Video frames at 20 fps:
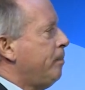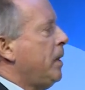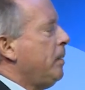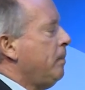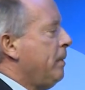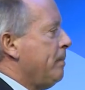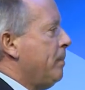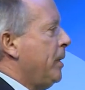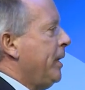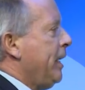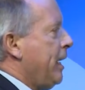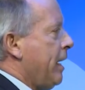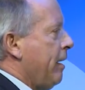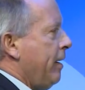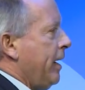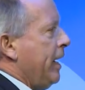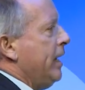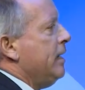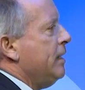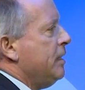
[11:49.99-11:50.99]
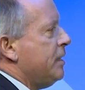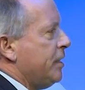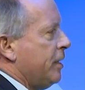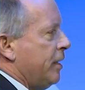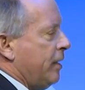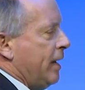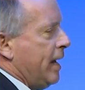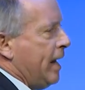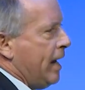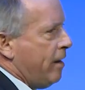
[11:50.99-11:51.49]
public money going
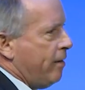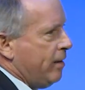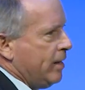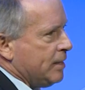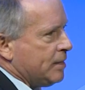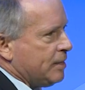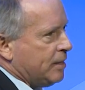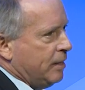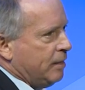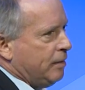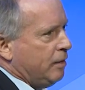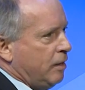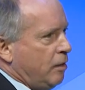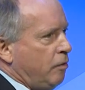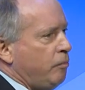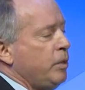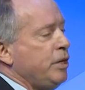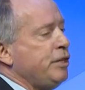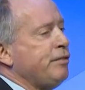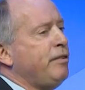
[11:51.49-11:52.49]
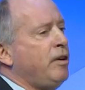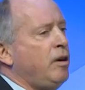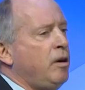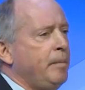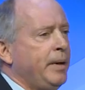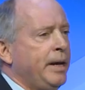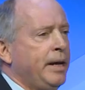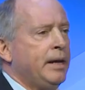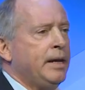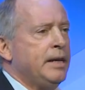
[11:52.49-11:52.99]
into areas that of which
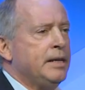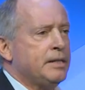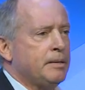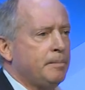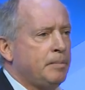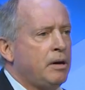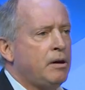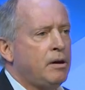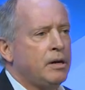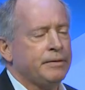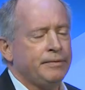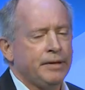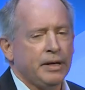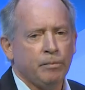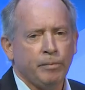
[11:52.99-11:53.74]
farming is a part of it.